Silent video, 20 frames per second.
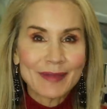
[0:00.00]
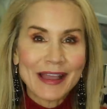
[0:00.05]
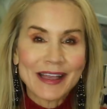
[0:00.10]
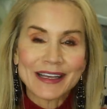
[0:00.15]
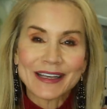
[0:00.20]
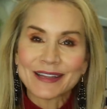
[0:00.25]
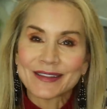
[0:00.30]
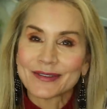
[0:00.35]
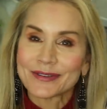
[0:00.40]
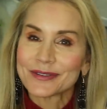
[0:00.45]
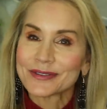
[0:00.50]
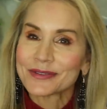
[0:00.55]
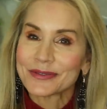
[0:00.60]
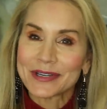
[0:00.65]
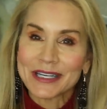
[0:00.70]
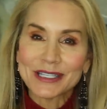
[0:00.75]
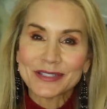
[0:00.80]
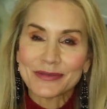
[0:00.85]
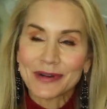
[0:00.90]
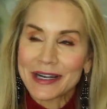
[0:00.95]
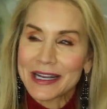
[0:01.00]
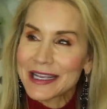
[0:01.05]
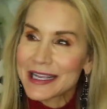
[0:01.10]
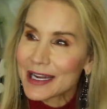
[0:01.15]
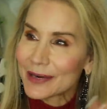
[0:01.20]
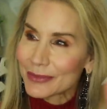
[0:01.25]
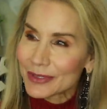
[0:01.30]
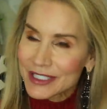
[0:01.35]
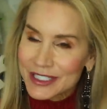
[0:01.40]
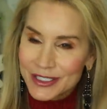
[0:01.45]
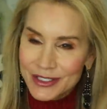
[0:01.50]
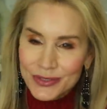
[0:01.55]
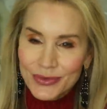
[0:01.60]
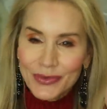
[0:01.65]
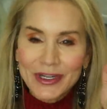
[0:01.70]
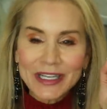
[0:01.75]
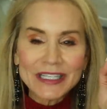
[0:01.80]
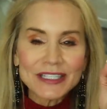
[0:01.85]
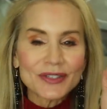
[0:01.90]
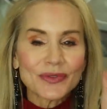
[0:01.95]
made it through 2020 and we're to
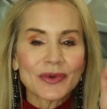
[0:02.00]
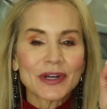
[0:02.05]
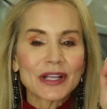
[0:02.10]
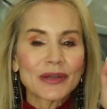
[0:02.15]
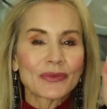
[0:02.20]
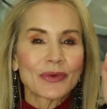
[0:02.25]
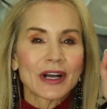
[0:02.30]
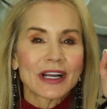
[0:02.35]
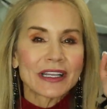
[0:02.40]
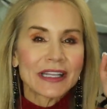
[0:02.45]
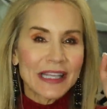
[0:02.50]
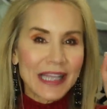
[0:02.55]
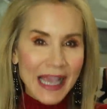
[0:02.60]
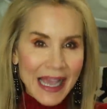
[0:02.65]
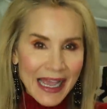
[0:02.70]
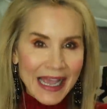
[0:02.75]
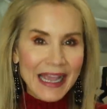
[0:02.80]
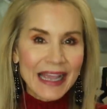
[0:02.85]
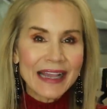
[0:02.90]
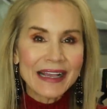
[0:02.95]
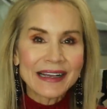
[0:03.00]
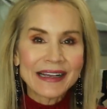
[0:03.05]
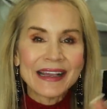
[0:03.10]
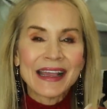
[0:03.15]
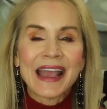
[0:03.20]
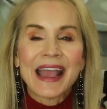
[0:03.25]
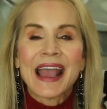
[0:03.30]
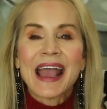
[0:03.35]
2021, yay!